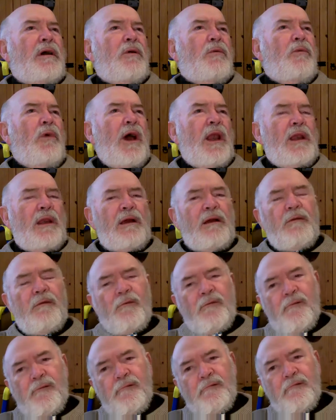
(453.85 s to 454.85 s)
Well,
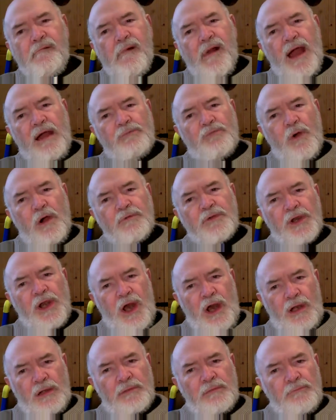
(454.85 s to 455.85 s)
I've waffled
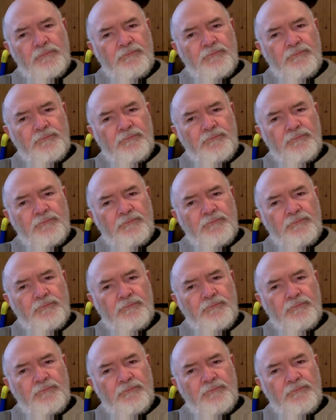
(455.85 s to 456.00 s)
on.